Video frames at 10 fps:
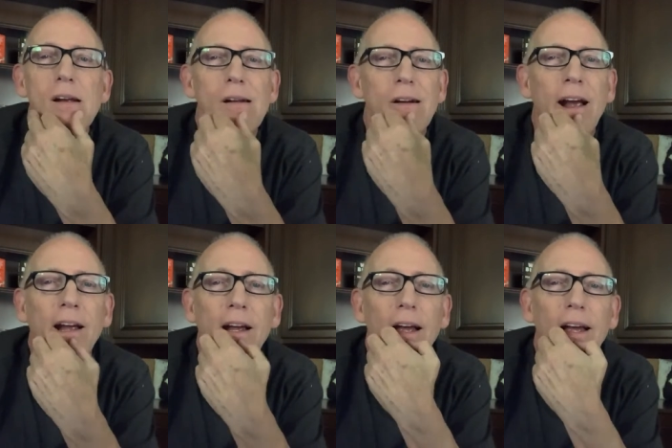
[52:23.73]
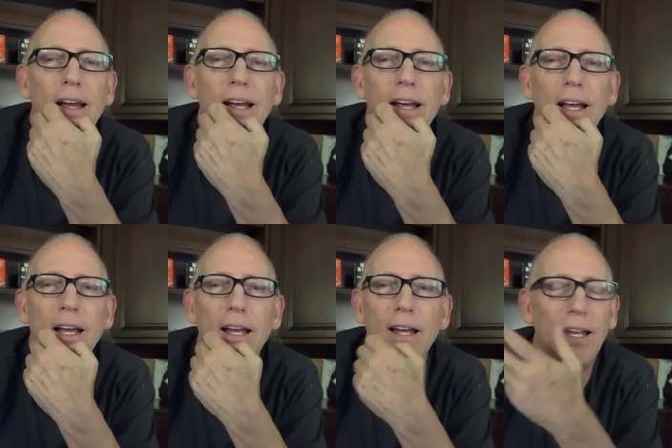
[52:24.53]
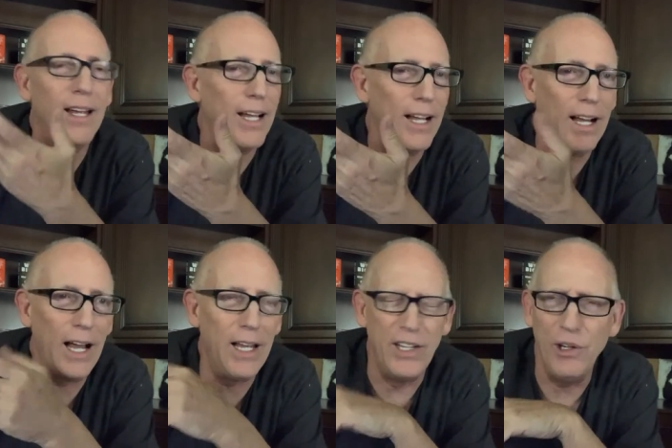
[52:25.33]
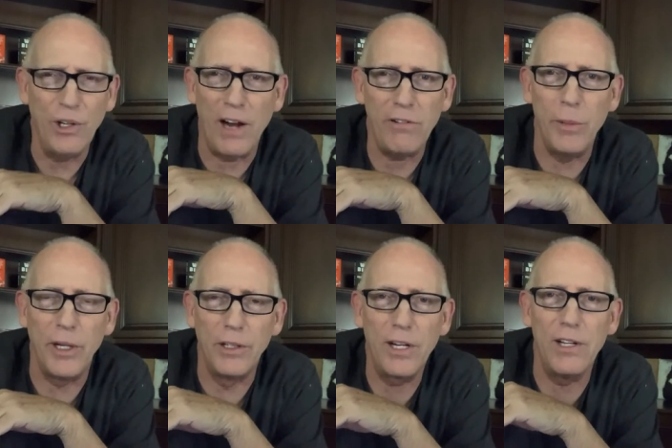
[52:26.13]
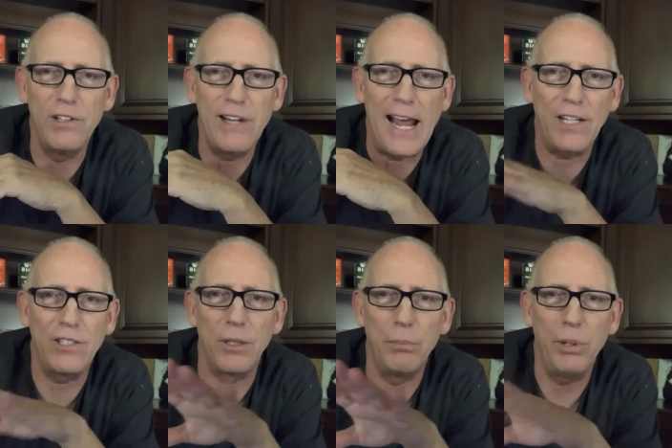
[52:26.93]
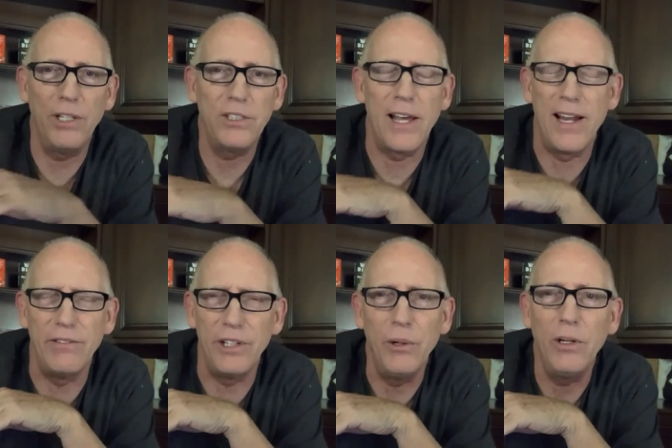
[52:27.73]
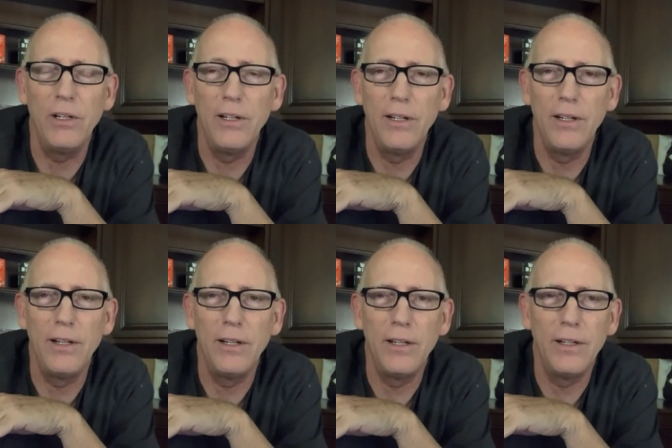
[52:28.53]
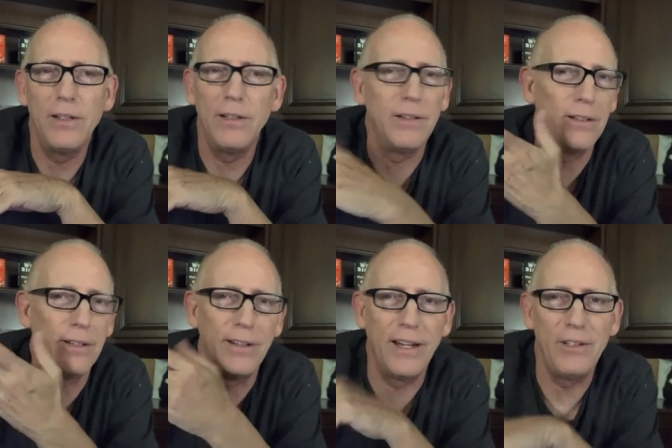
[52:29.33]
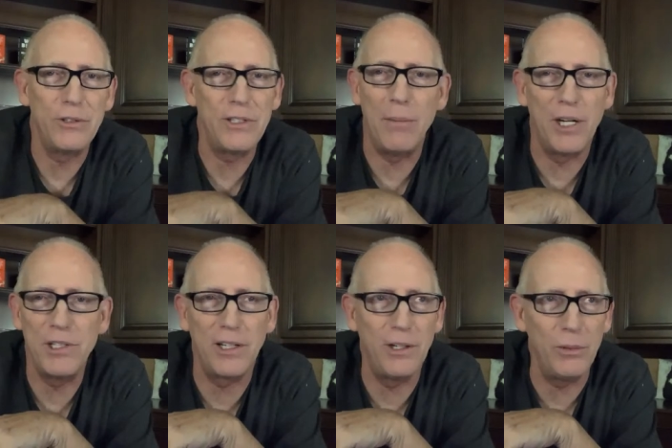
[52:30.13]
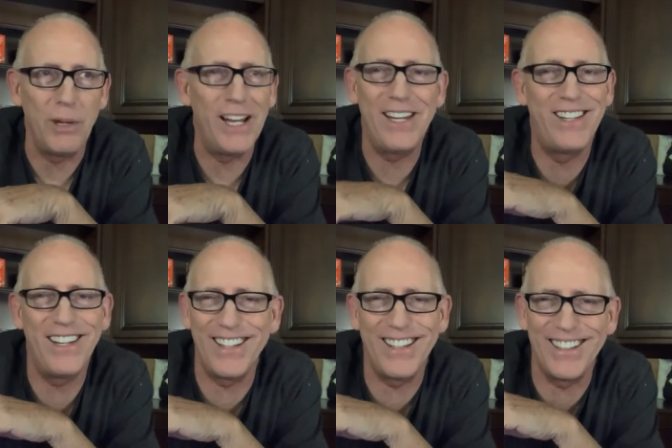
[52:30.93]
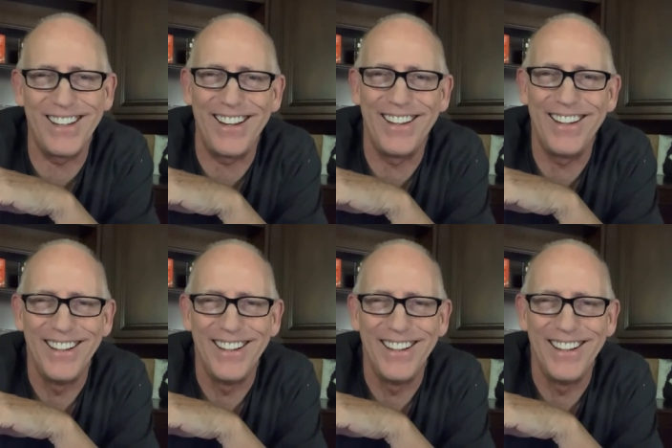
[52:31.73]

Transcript: Right? Uh, your government can tax the piss out of you and there's not much you can do about it.